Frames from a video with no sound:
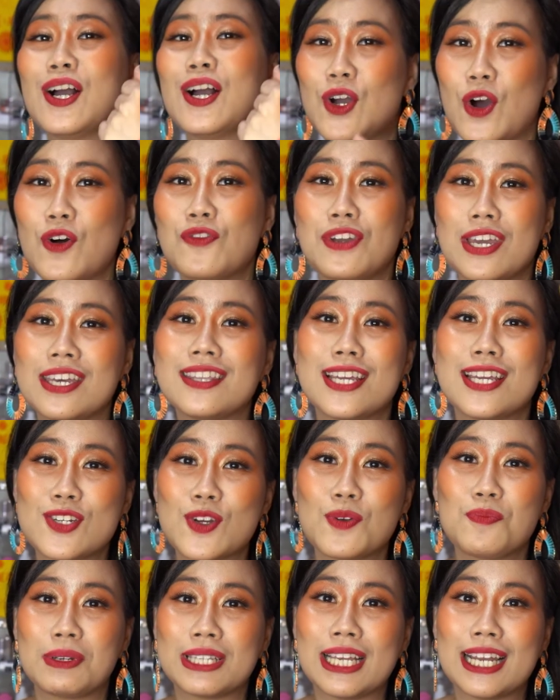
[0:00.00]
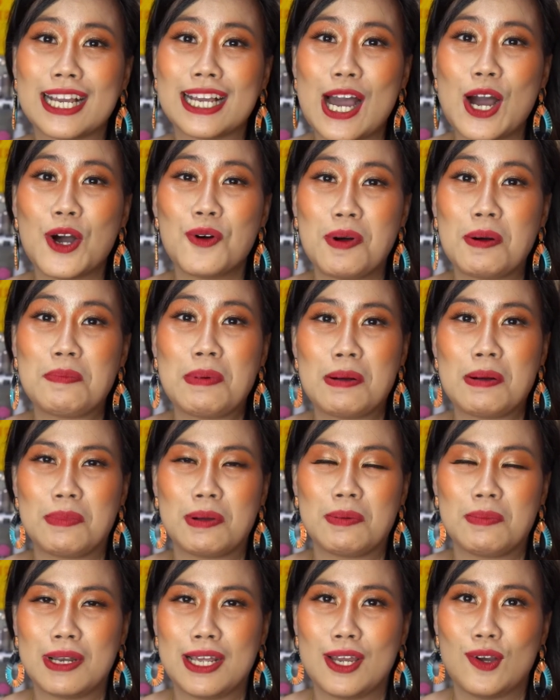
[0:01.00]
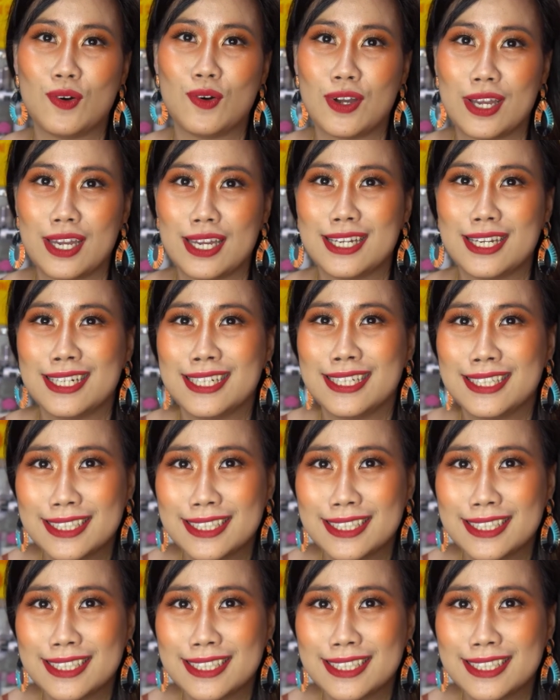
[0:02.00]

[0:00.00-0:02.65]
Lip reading: coffee edition pa talaga ako mapapabili, okay?